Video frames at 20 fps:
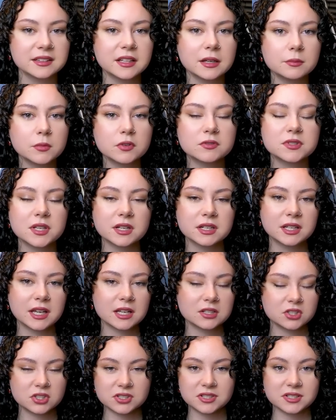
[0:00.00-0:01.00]
and then moves on
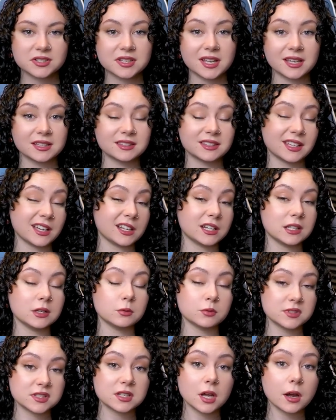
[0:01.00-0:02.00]
again just to say that
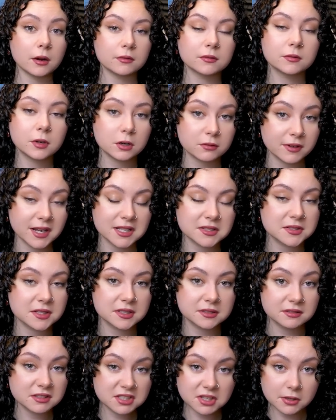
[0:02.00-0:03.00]
he was not
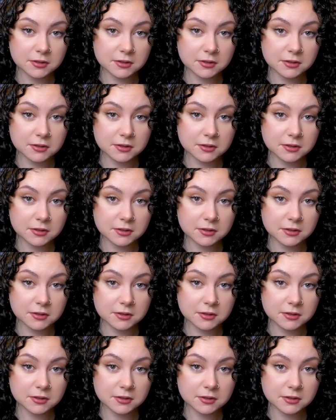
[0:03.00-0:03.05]
harassing